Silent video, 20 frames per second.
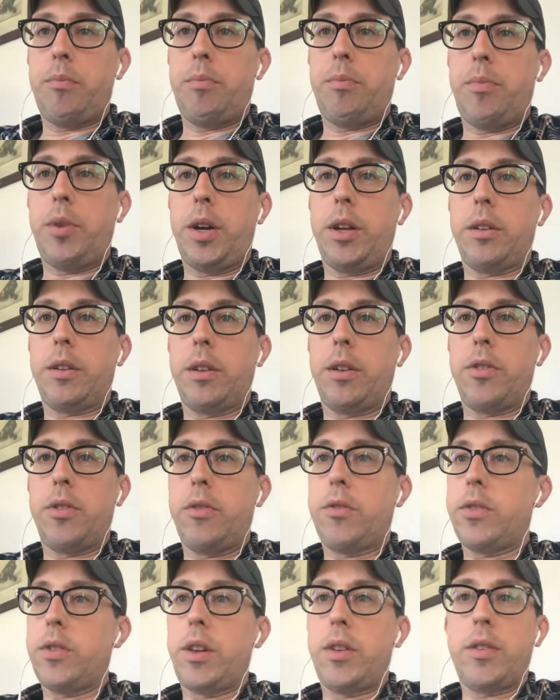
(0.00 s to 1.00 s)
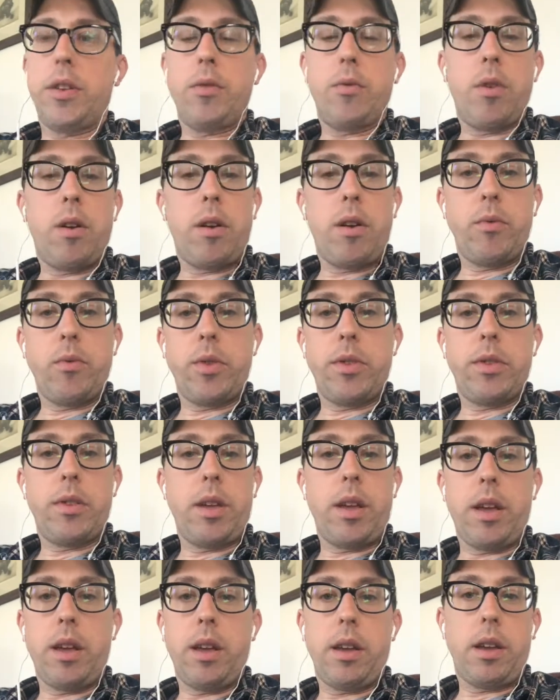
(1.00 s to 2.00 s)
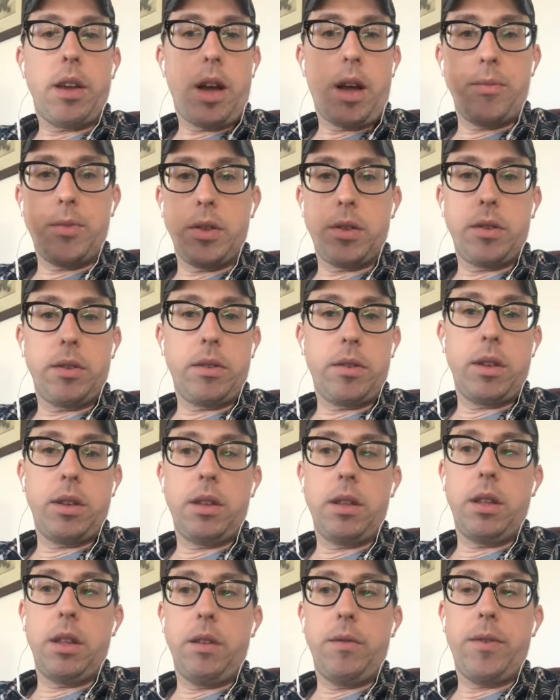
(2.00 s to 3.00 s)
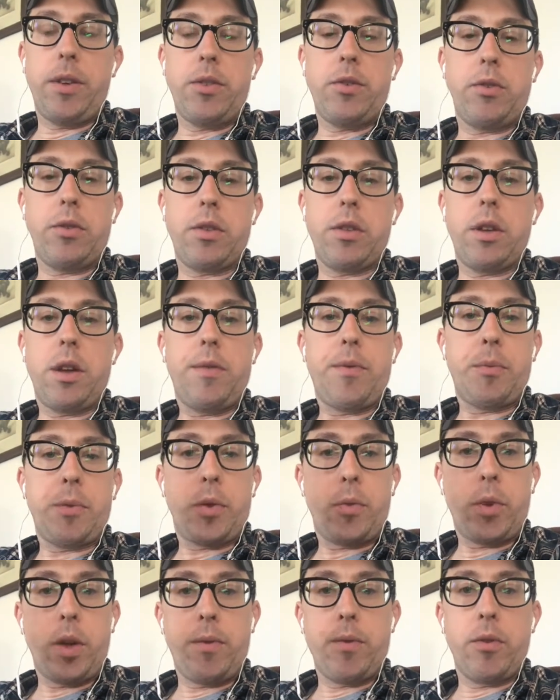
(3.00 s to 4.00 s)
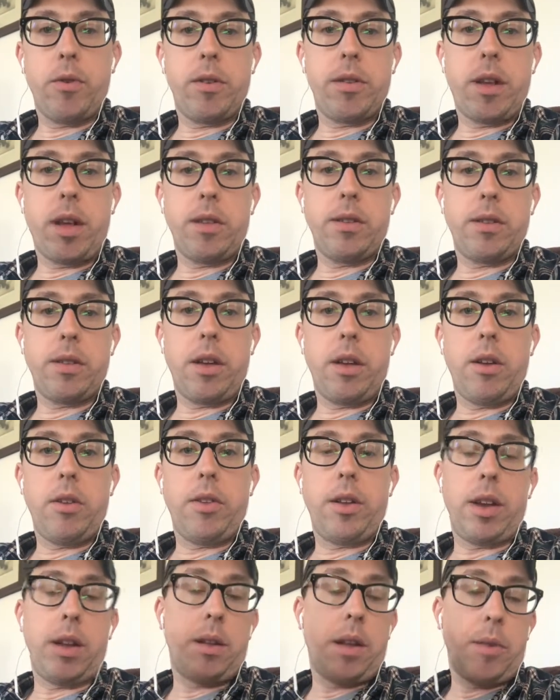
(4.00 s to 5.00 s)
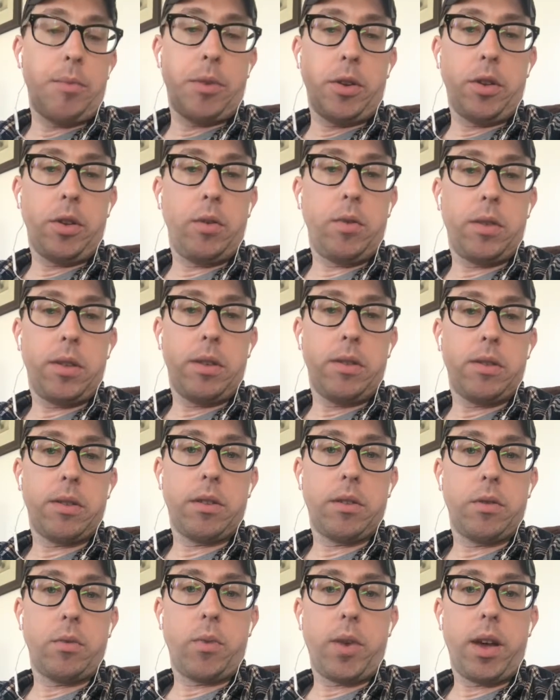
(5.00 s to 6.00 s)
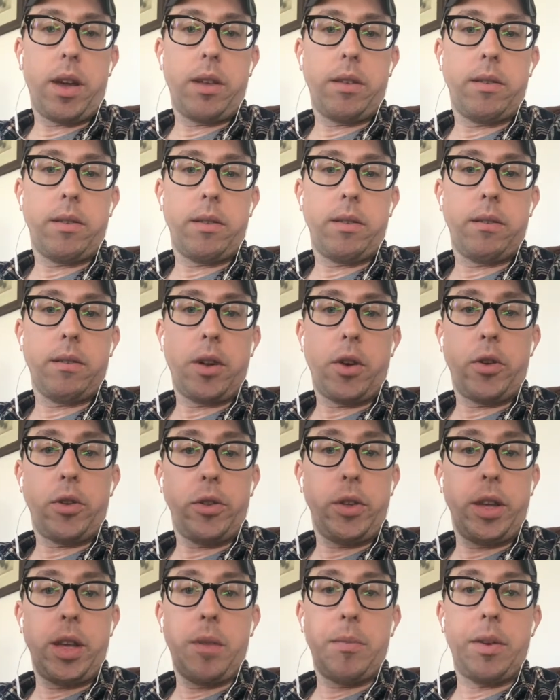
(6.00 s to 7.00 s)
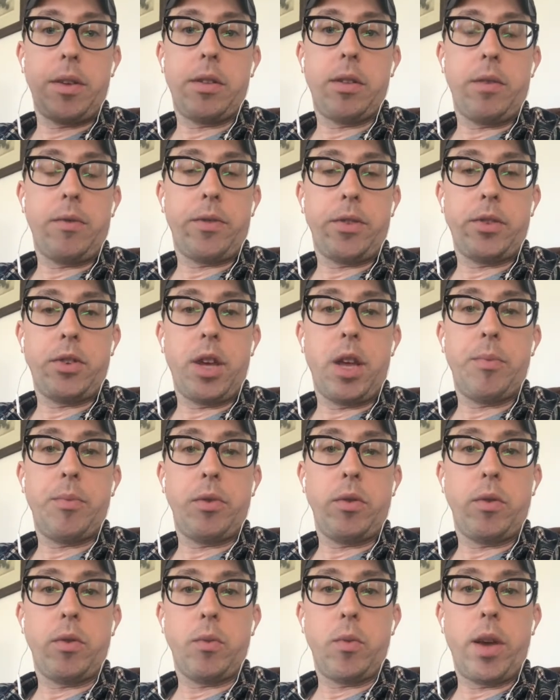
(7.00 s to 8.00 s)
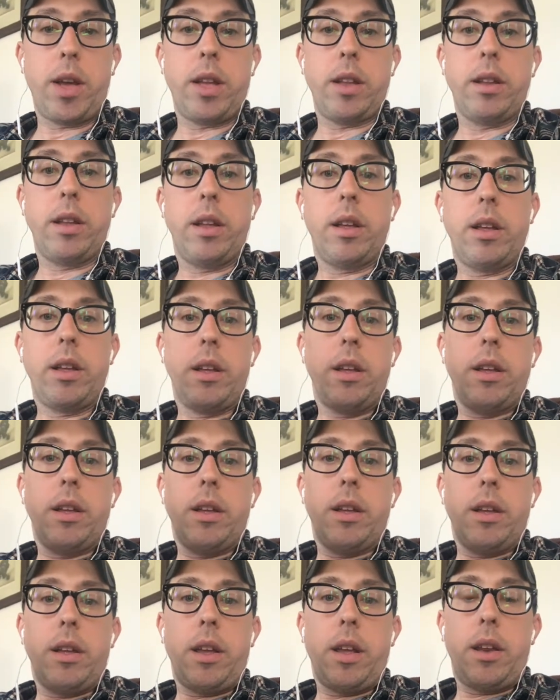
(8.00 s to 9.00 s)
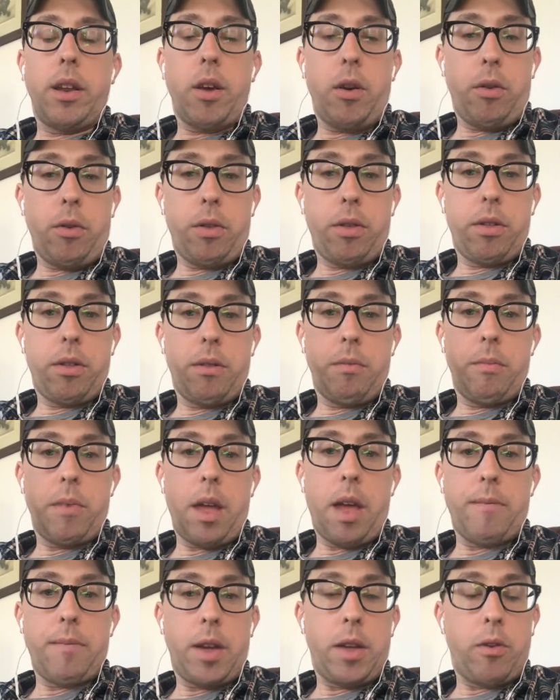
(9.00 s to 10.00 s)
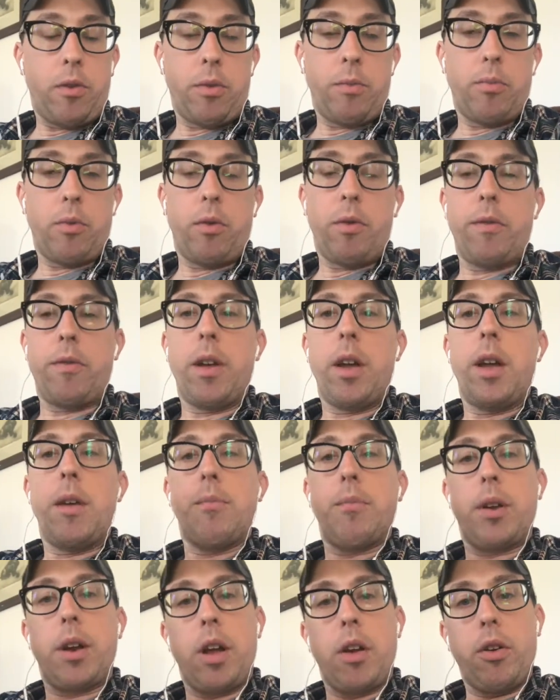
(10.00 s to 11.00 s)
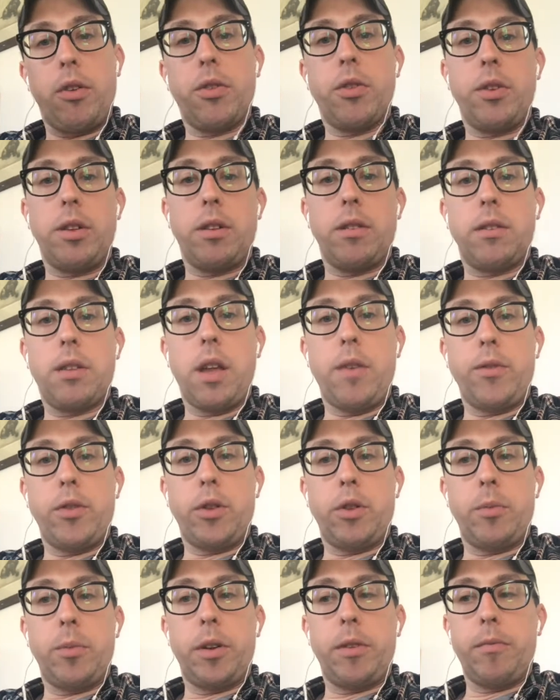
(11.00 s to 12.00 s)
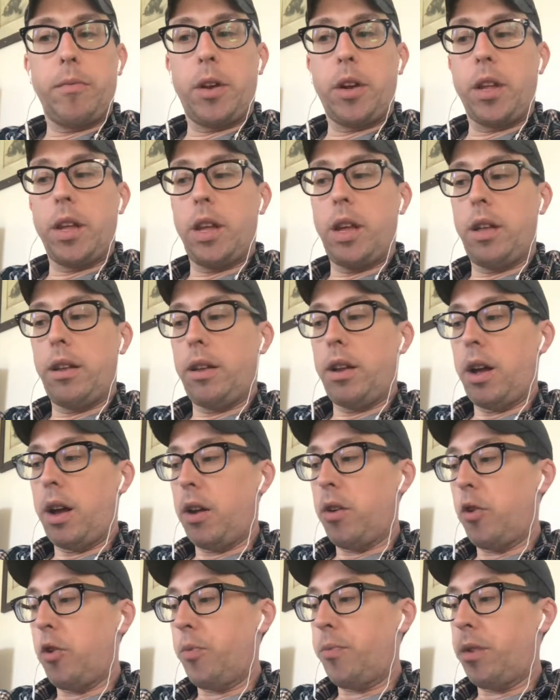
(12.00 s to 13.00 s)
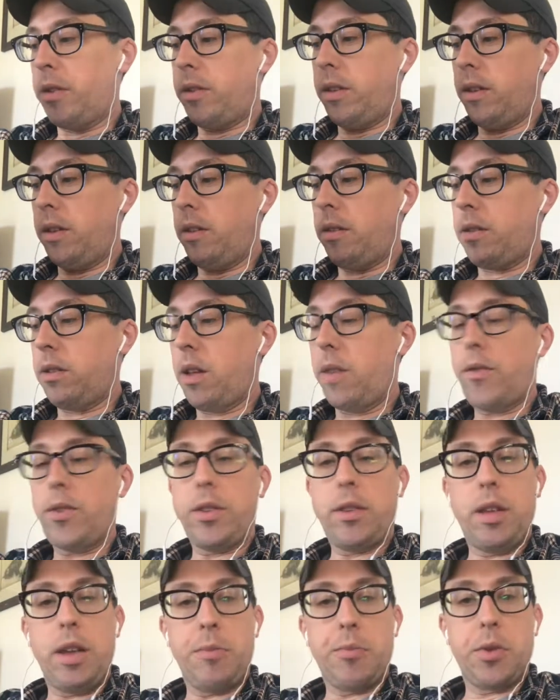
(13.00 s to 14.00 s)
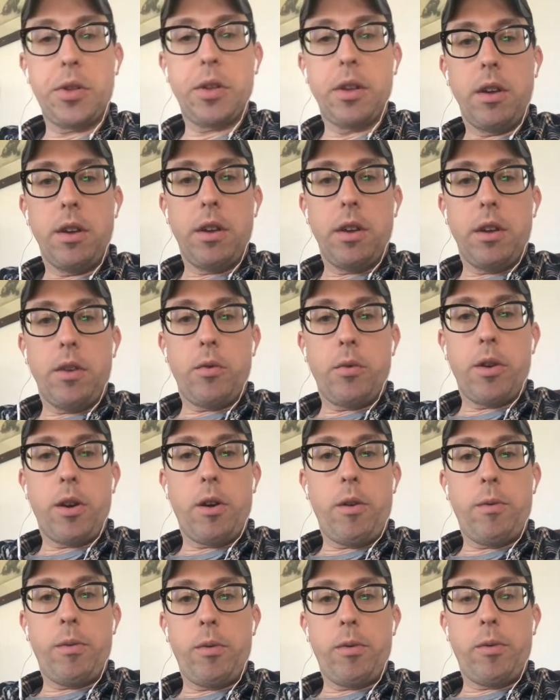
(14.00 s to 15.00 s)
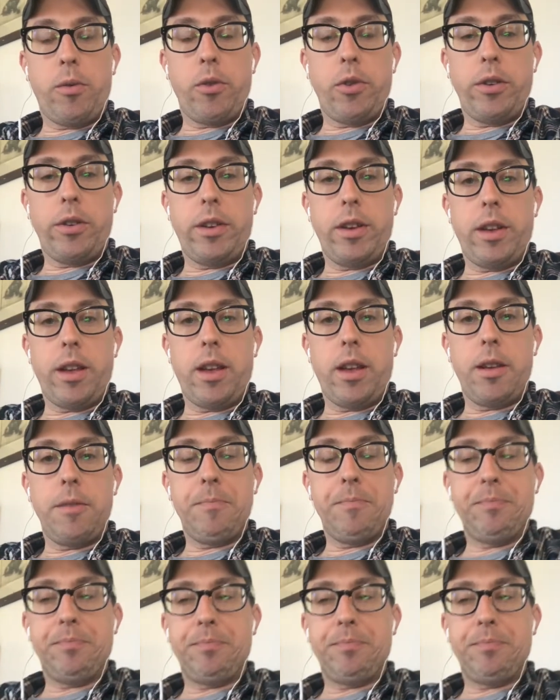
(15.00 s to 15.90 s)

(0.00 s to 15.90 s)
But there's nothing wrong with saying, I'm just going to stick to conventional stuff. I'm going to wait for it's on sale, and I'm going to use this as a way to not only get myself in shape and lose weight and have my health improve, but I also need to save a little bit of money. And I hope that these 7 tips were helpful for you today.